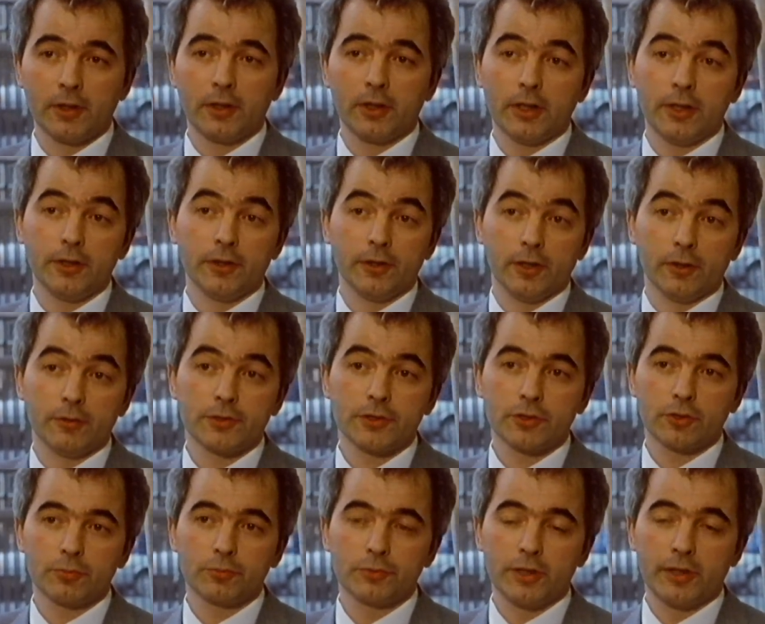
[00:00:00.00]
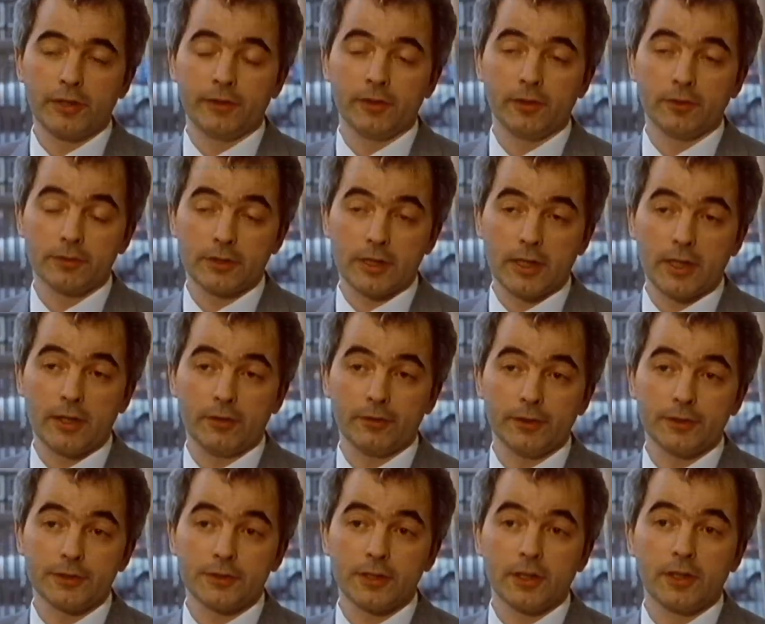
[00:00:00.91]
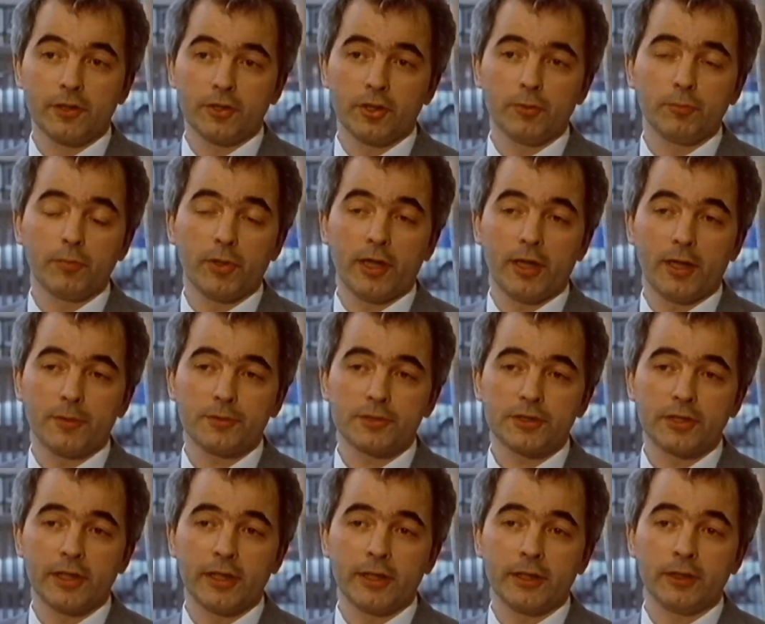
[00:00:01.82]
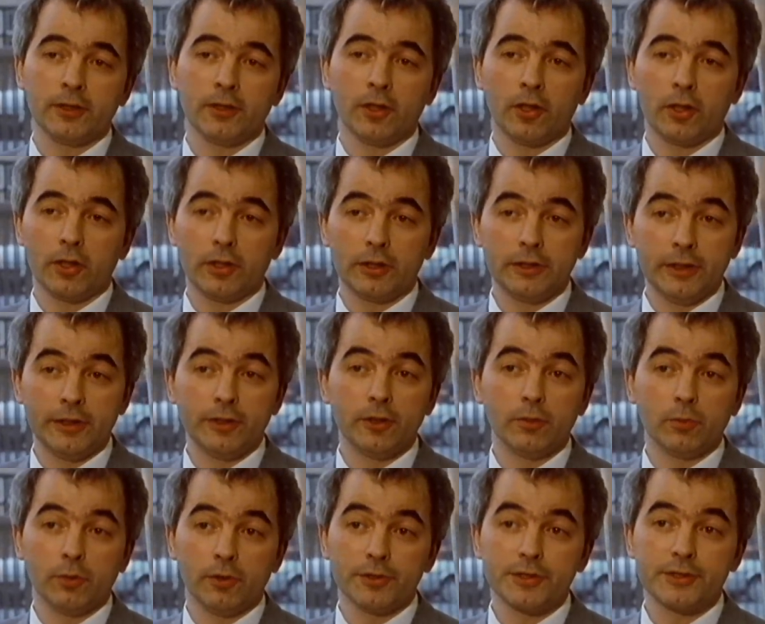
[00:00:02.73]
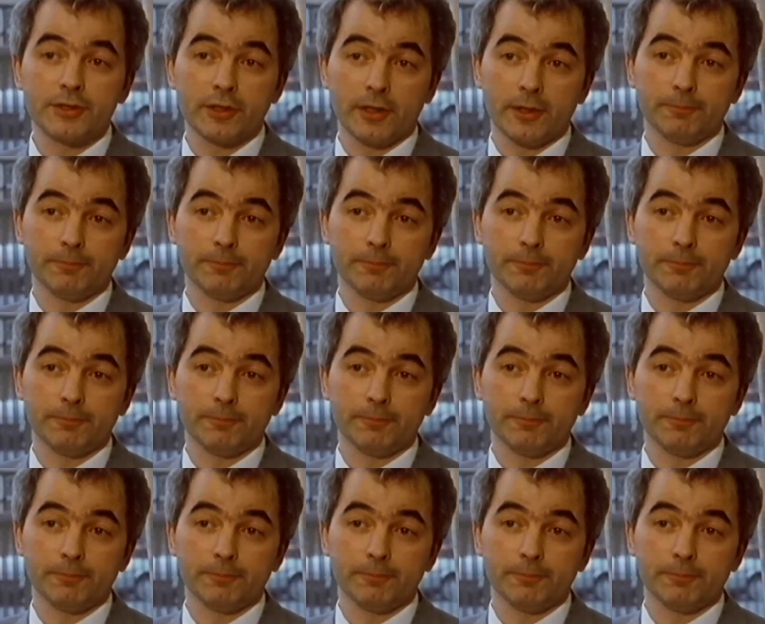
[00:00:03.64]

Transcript: in those, sub, in those areas than perhaps they did at one time.